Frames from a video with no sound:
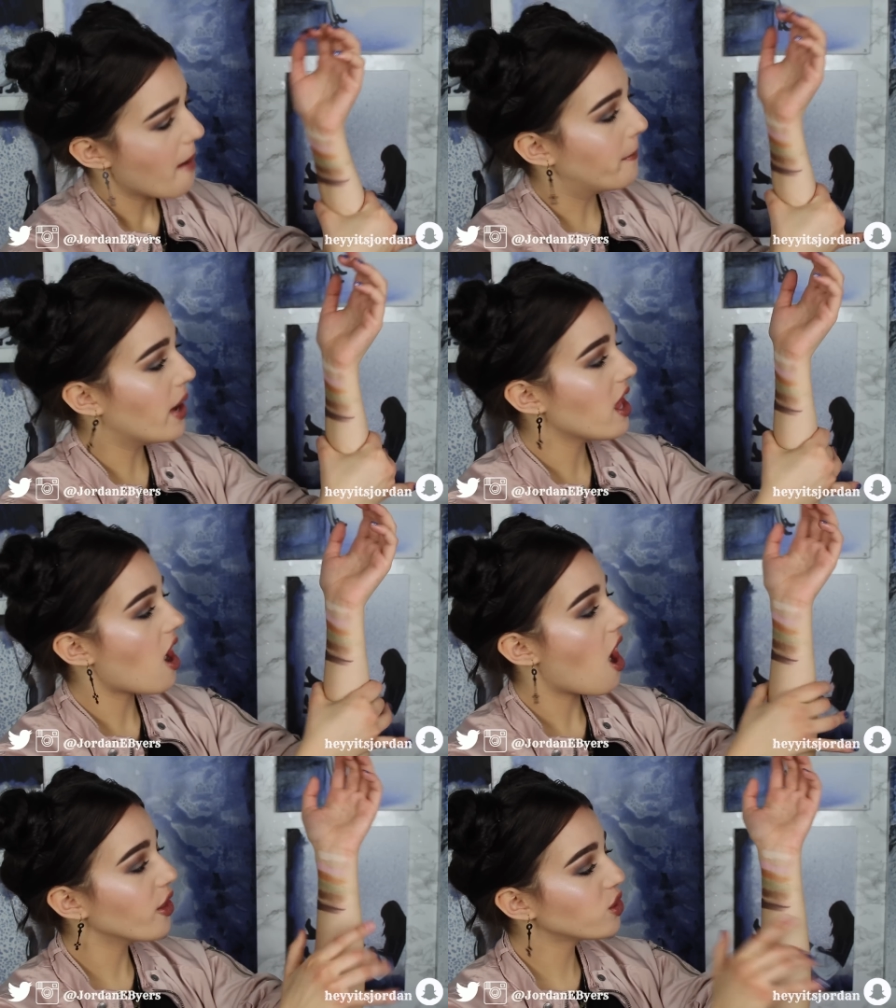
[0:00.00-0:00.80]

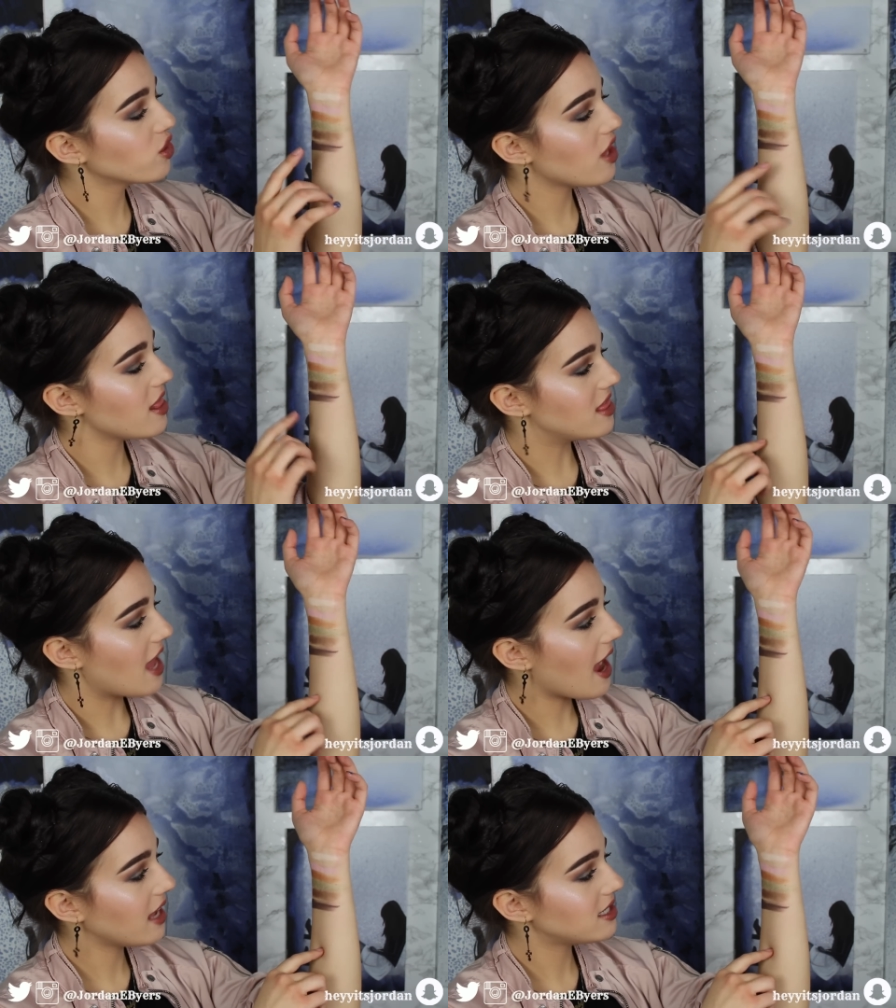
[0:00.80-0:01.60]
But other than
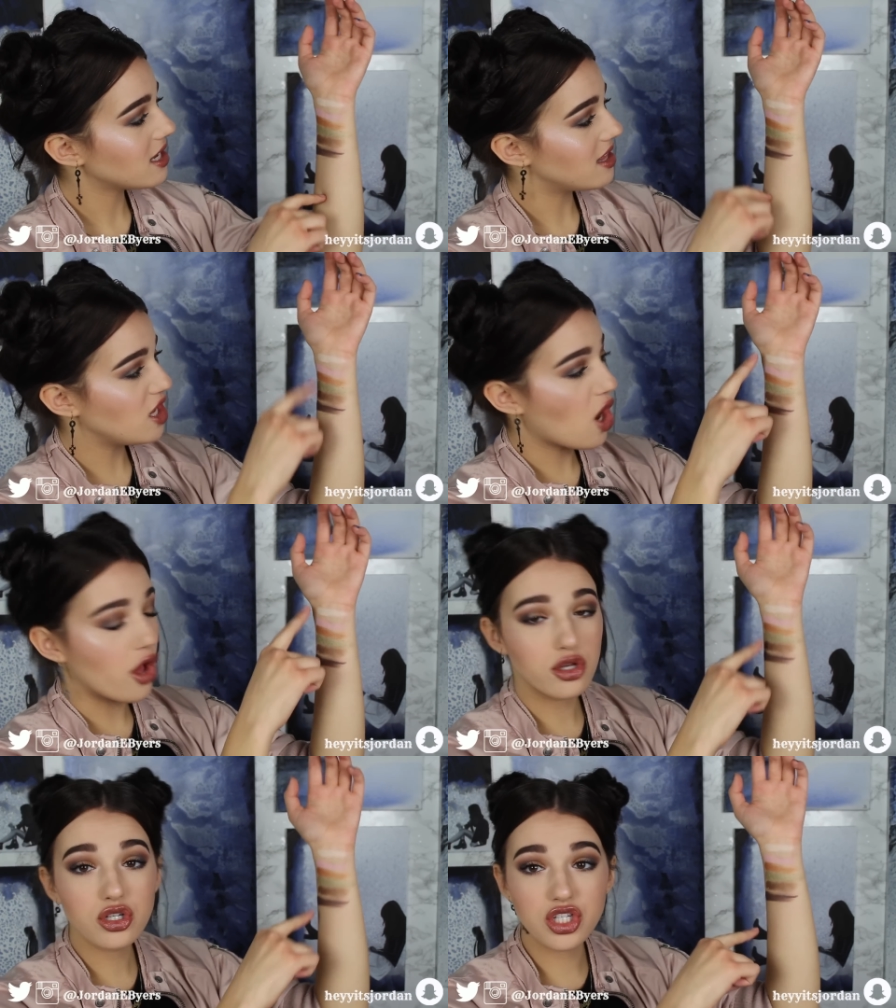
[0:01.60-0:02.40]
that, the other